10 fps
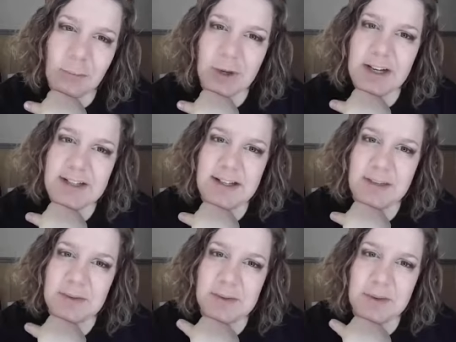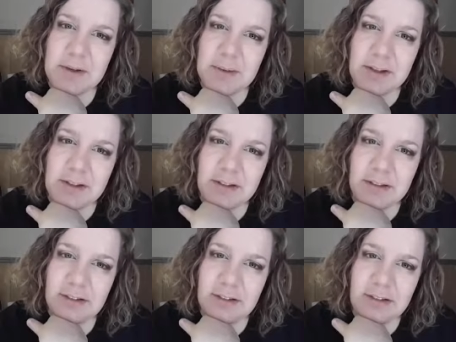What did I say that was a weird word?
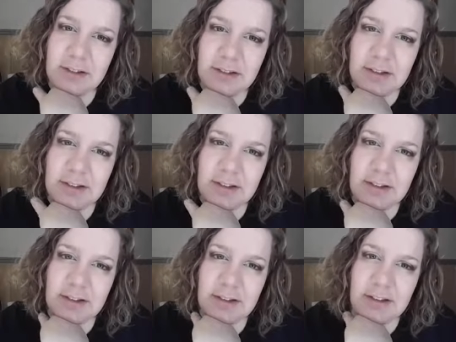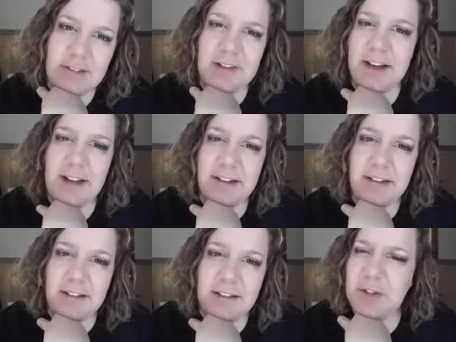I forget.
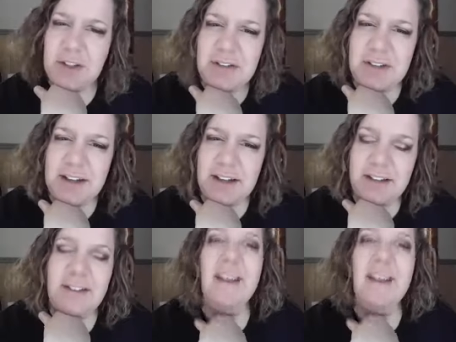Totally forget.